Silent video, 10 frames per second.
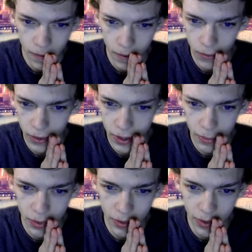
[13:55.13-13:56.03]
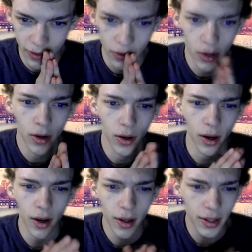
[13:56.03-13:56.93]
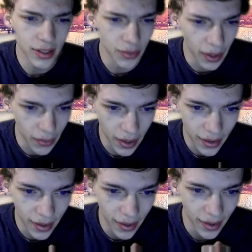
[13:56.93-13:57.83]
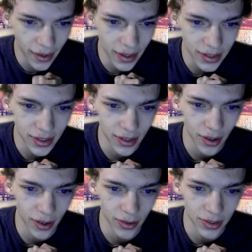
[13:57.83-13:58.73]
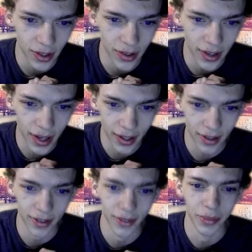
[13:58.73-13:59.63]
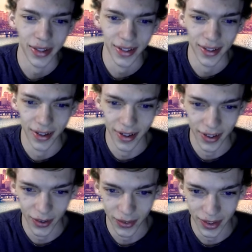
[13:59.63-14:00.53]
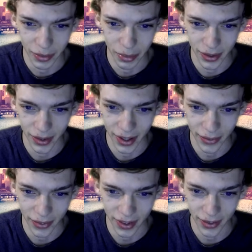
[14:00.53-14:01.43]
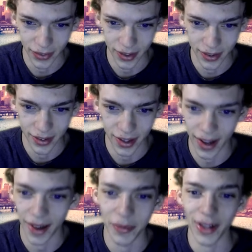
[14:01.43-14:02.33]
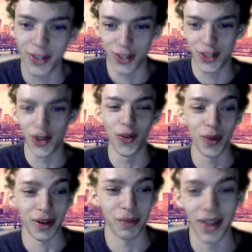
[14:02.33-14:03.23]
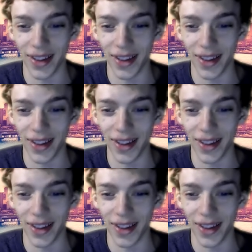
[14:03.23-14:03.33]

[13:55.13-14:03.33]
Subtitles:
only be ready. Let's see. Wait, what? And us, the Cardinals, are not gonna be only be ready for defense. I'm not too sure what he meant